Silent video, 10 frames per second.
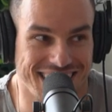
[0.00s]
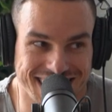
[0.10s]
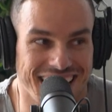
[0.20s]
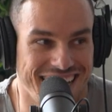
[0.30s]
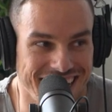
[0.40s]

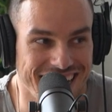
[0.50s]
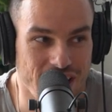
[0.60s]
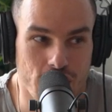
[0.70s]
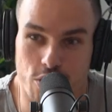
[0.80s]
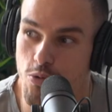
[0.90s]
second,
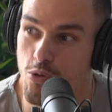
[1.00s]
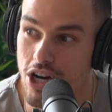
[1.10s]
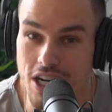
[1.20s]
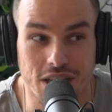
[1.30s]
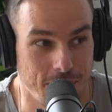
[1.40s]
you
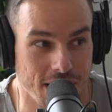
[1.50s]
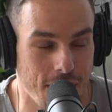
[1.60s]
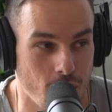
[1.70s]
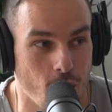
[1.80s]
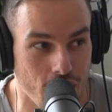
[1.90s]
really
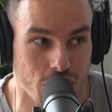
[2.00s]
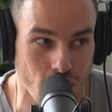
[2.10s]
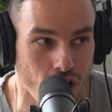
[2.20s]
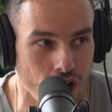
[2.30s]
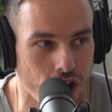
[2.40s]
become aware
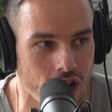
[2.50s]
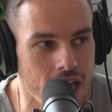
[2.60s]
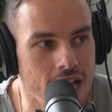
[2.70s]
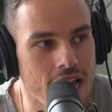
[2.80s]
third,